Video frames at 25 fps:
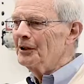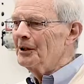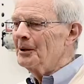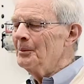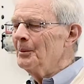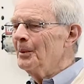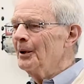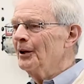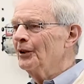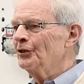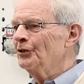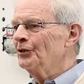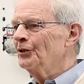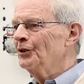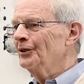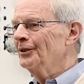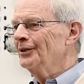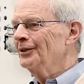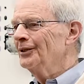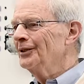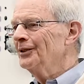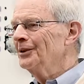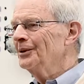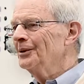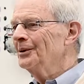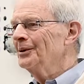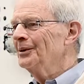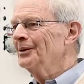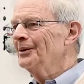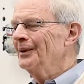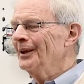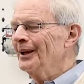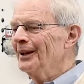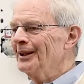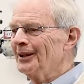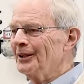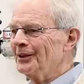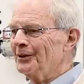combustion to
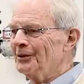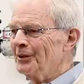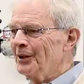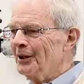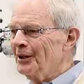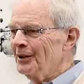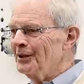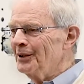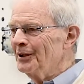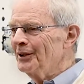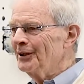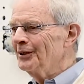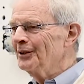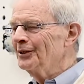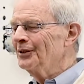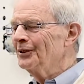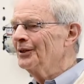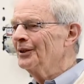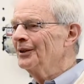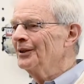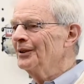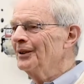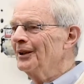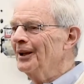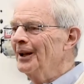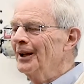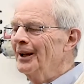electronics and